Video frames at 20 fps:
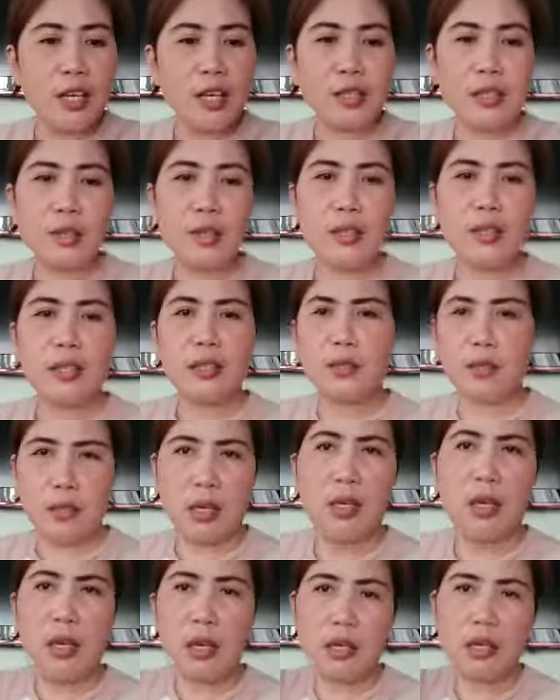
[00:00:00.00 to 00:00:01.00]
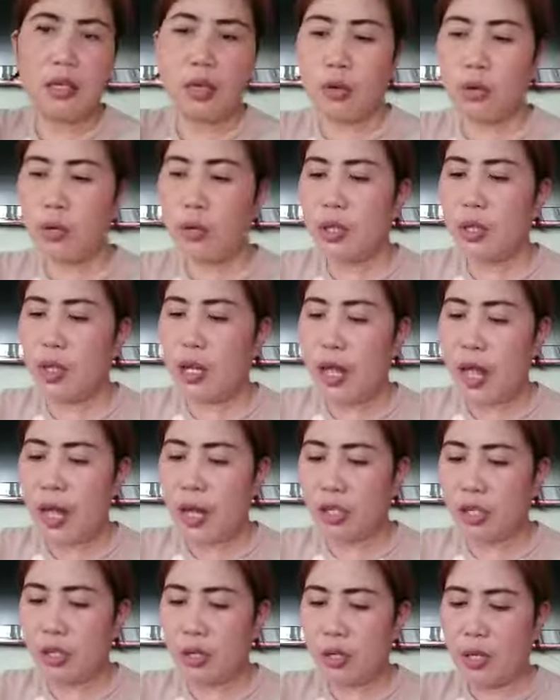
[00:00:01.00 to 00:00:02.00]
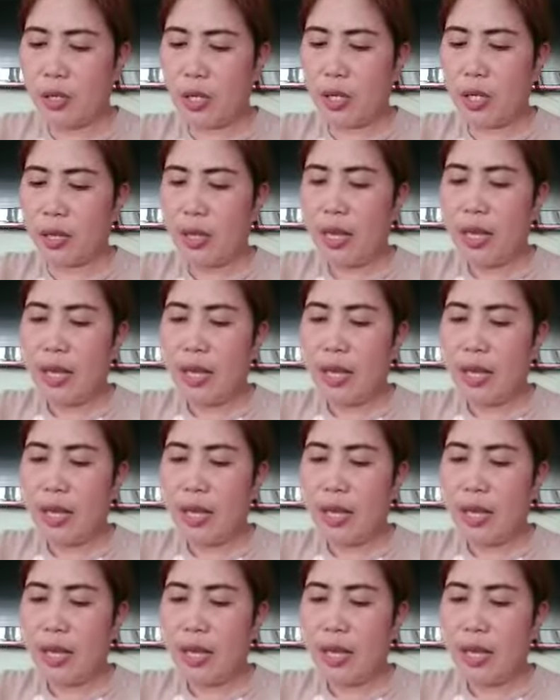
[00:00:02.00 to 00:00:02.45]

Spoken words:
So, it's a good deal, actually.